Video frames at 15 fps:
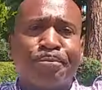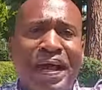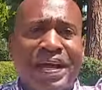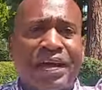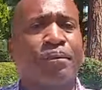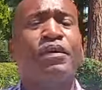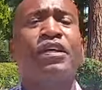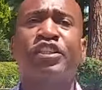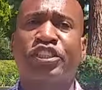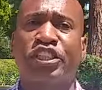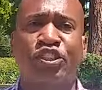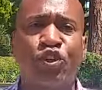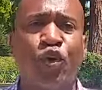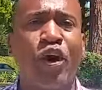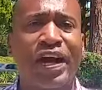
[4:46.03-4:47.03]
Bam,
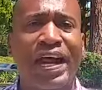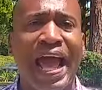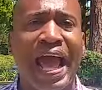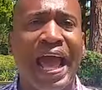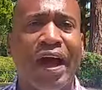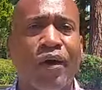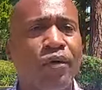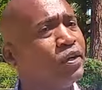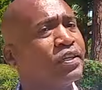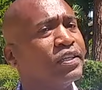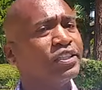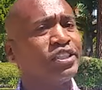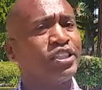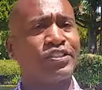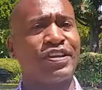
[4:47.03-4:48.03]
she's going to hell.
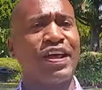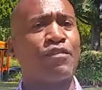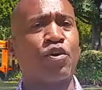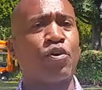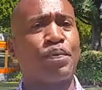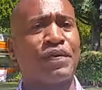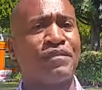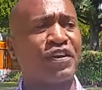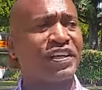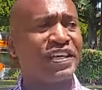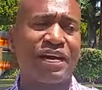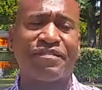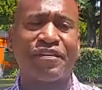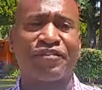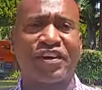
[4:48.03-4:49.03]
She's never will be
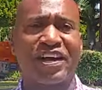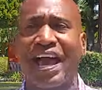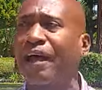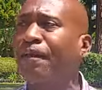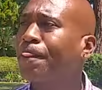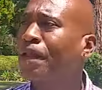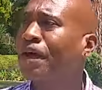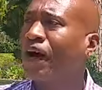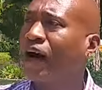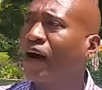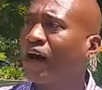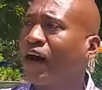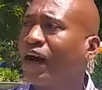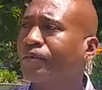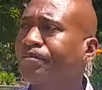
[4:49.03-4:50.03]
forgiven for that.
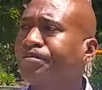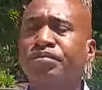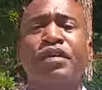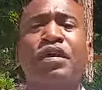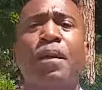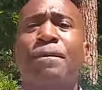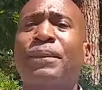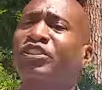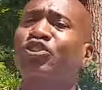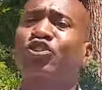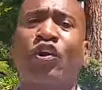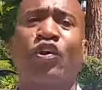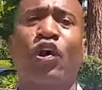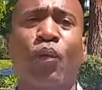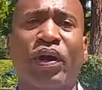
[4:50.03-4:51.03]
Um, but you
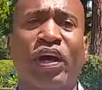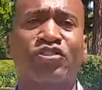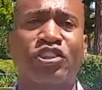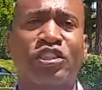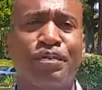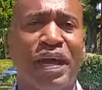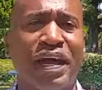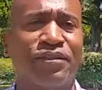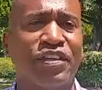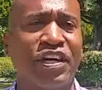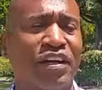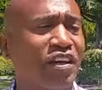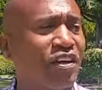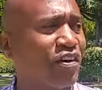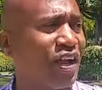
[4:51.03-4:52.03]
don't know what else she may have
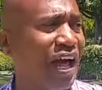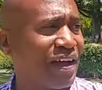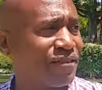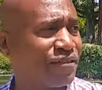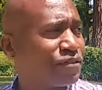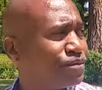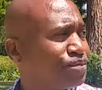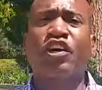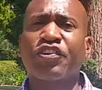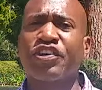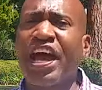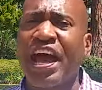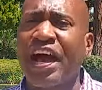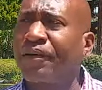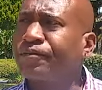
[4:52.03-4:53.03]
done in her life. So
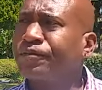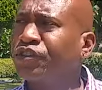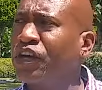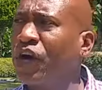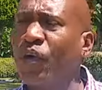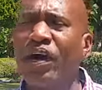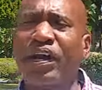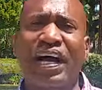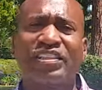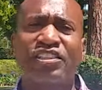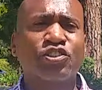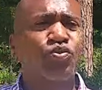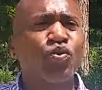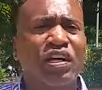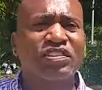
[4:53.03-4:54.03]
yeah, you know what? I
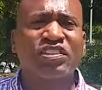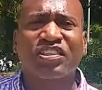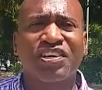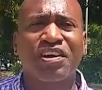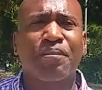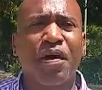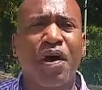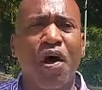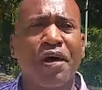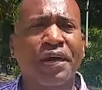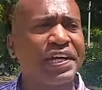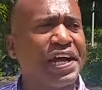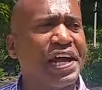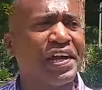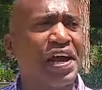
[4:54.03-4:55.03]
just wanted to come
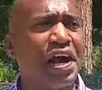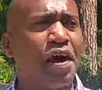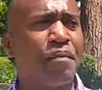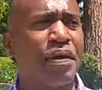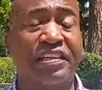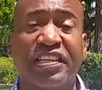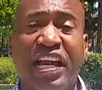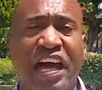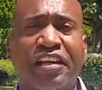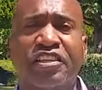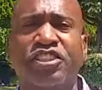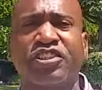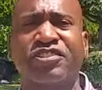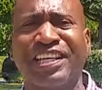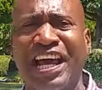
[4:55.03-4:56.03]
on and um,
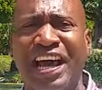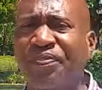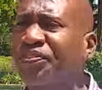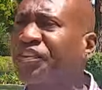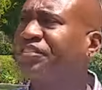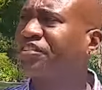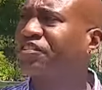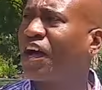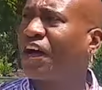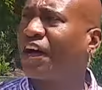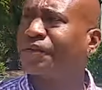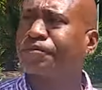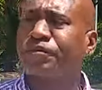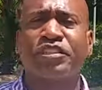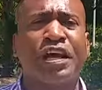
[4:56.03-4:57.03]
acknowledge her death.
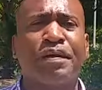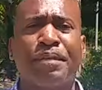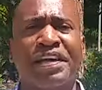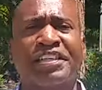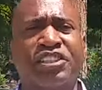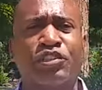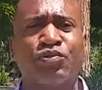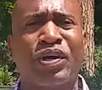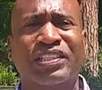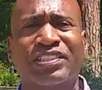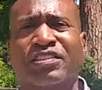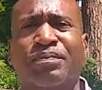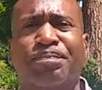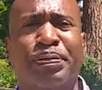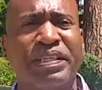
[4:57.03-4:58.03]
Um, say may she
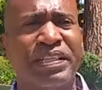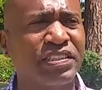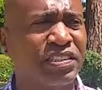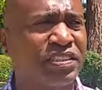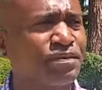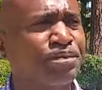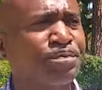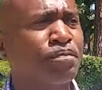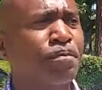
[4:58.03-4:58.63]
rest in peace.